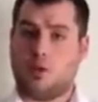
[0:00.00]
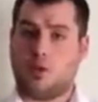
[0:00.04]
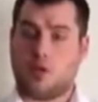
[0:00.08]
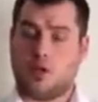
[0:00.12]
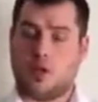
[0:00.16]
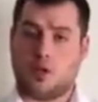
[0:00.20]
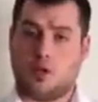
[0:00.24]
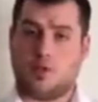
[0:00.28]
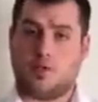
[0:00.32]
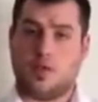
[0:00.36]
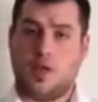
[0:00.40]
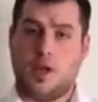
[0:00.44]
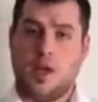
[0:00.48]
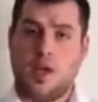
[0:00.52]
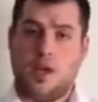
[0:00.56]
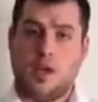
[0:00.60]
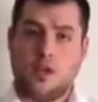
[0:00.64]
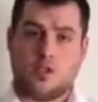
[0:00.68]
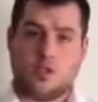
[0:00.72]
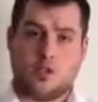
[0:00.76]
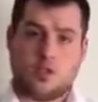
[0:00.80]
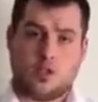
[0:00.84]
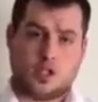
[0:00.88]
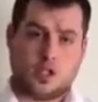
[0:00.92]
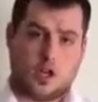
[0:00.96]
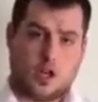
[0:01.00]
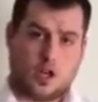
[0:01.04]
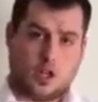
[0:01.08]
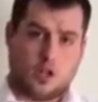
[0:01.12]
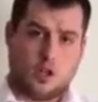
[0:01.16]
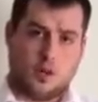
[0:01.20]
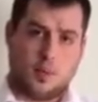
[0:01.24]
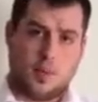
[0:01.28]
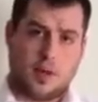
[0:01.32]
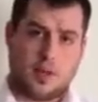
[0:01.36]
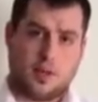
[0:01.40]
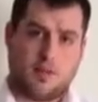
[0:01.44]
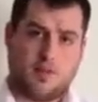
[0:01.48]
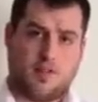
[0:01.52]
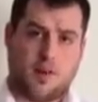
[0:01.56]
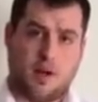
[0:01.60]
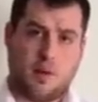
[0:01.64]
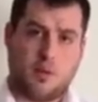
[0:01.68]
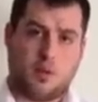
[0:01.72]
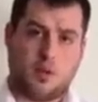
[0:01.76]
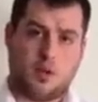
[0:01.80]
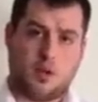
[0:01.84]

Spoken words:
nerve. So to talk a little about the femoral